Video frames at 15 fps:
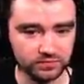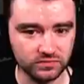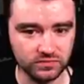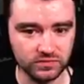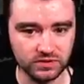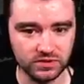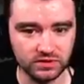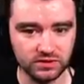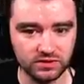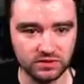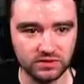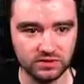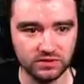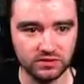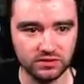
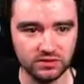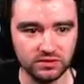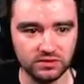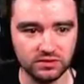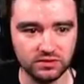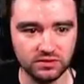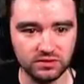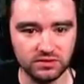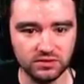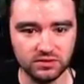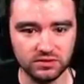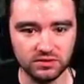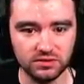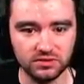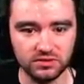
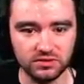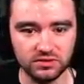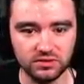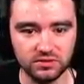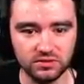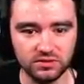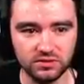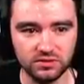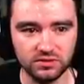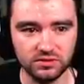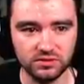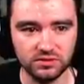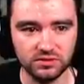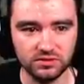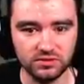
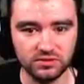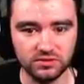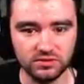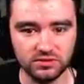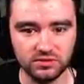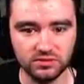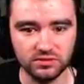Nobody speaks.